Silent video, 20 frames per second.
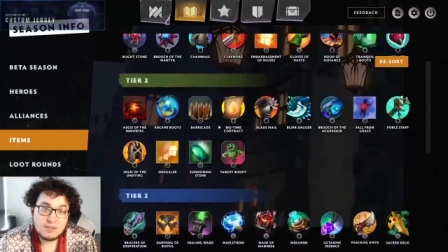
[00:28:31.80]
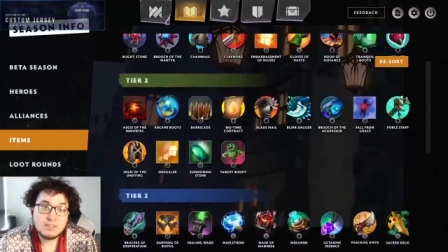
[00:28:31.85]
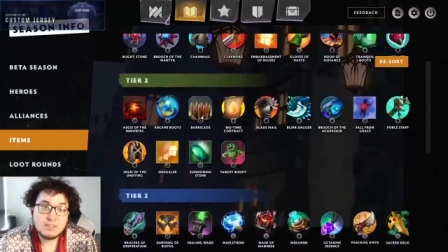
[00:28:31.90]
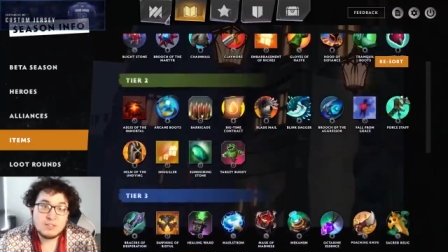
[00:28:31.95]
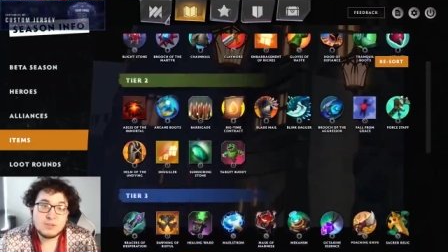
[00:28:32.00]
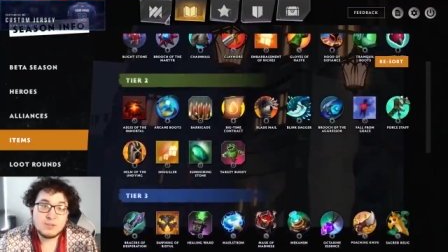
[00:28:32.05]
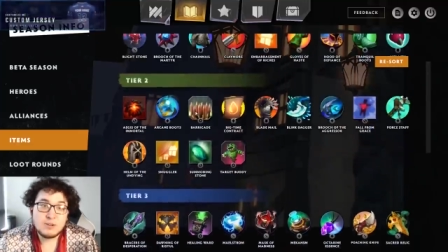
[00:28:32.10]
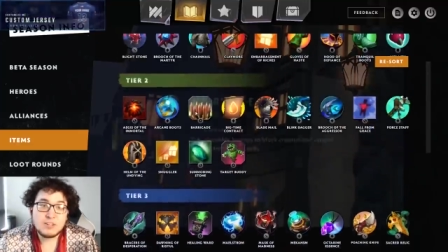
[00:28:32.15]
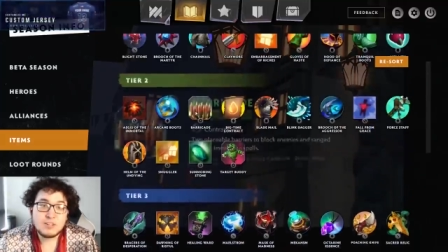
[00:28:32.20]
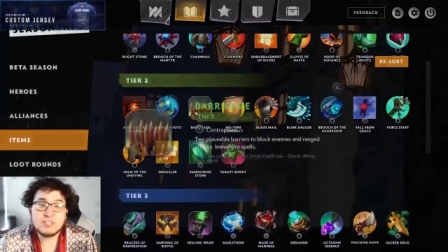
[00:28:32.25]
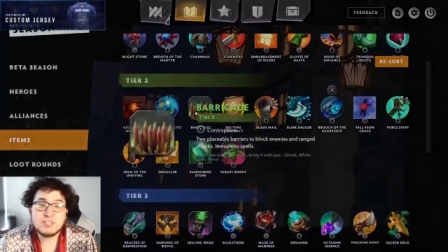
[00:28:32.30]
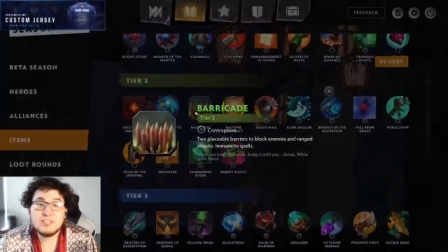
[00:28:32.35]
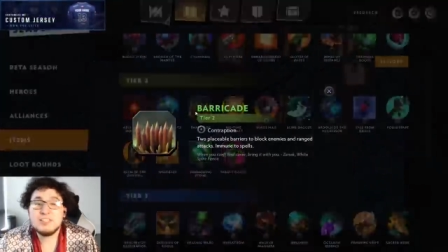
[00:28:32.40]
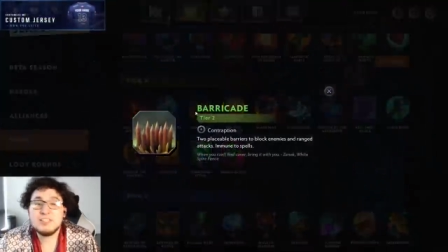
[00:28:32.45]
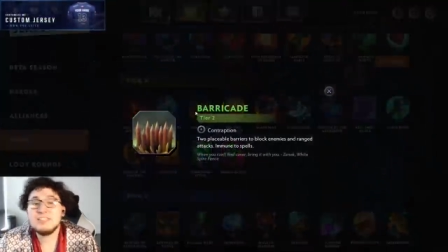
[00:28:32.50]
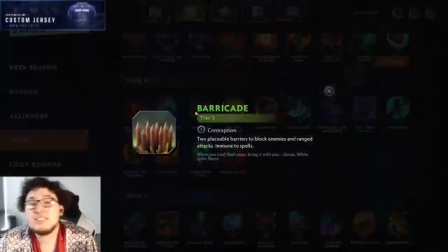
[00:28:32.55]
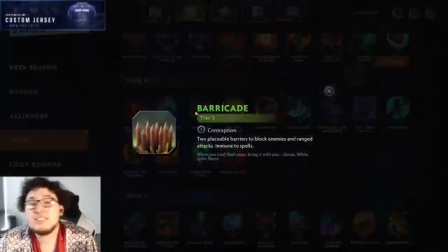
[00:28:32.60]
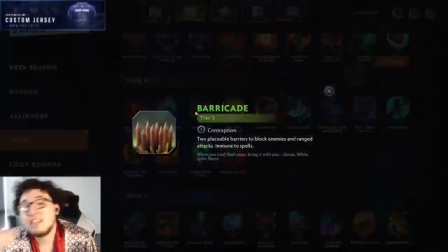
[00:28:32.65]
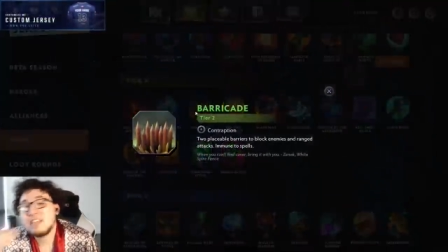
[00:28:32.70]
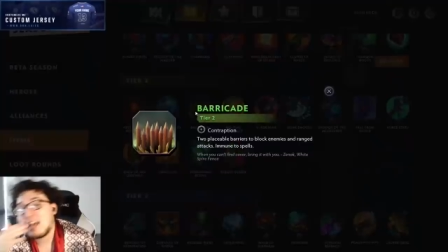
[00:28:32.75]
So the question
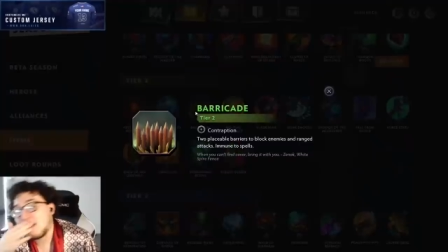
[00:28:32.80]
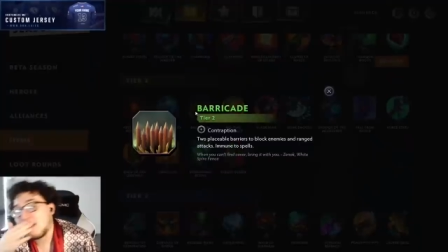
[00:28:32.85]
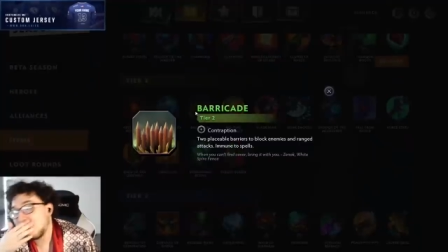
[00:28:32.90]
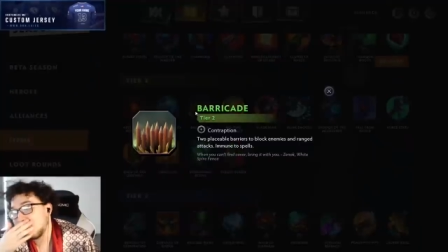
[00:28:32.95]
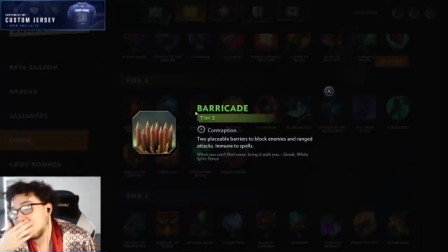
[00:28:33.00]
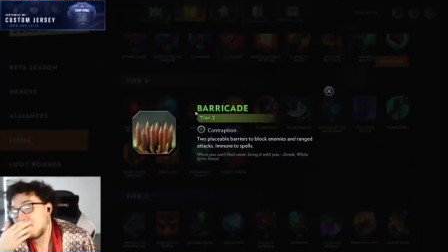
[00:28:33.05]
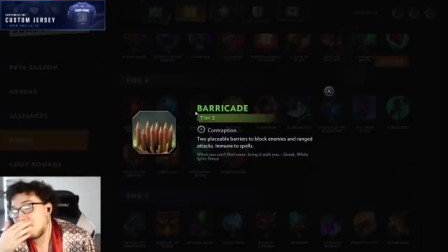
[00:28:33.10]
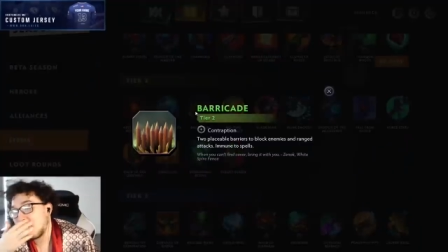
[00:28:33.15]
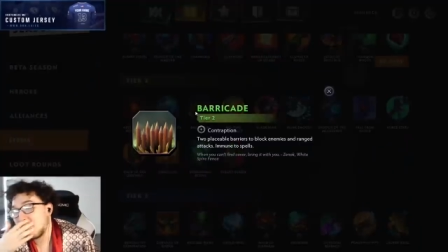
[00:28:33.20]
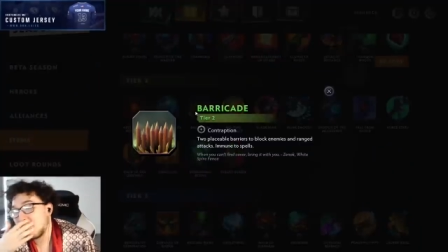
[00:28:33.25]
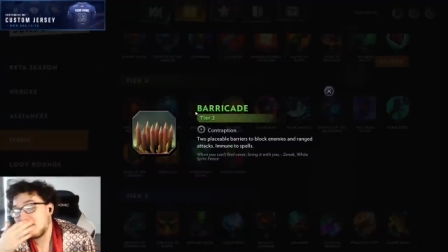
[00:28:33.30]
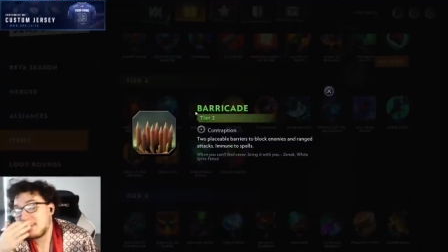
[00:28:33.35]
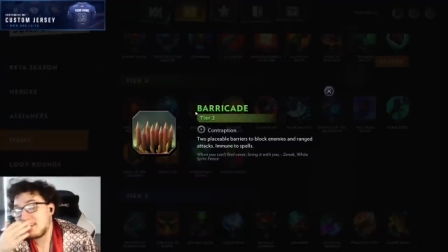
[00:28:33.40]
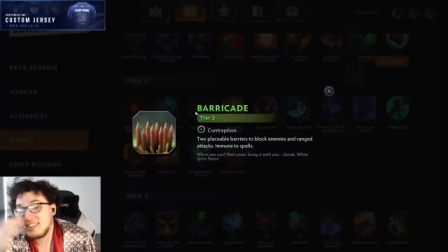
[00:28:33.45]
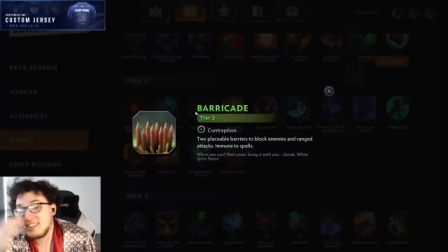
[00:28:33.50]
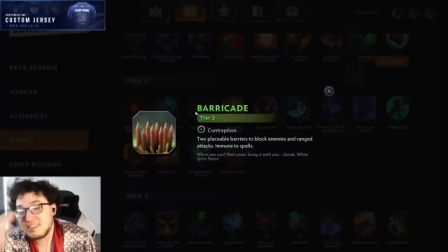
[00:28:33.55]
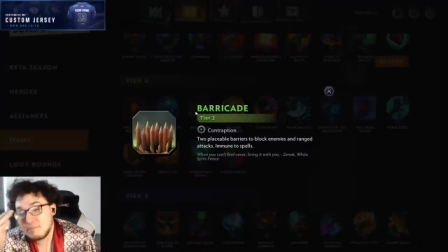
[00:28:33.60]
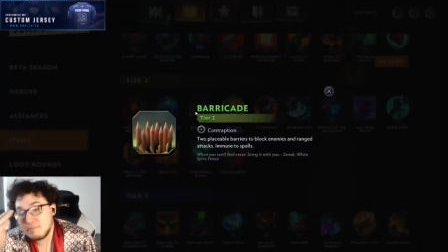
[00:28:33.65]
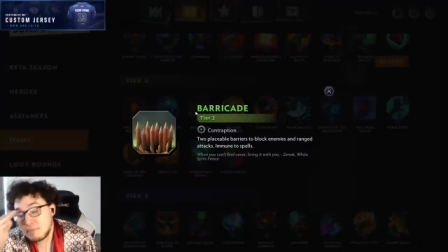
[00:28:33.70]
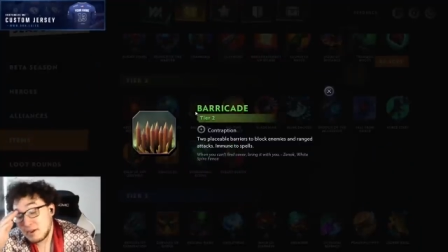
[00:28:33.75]
is, how does
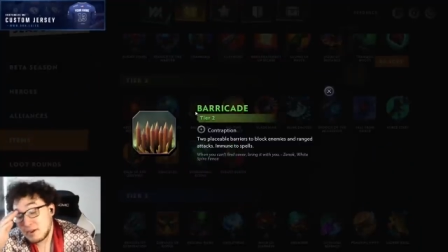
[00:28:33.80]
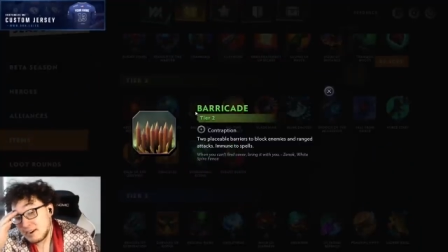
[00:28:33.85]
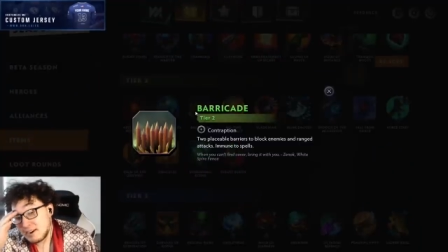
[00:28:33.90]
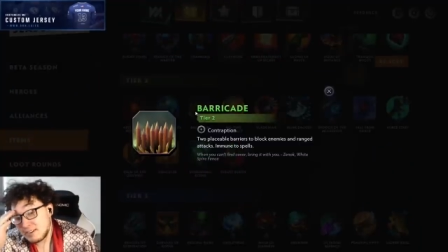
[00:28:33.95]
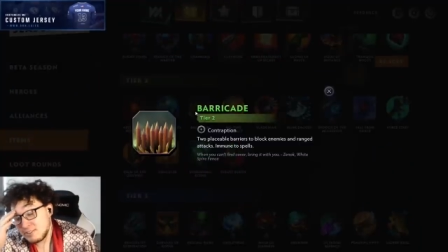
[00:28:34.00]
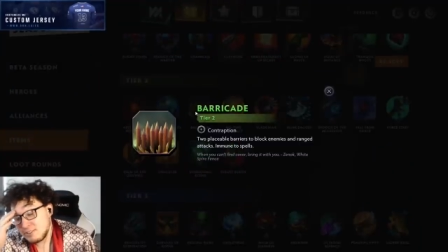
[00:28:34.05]
Barricade compare?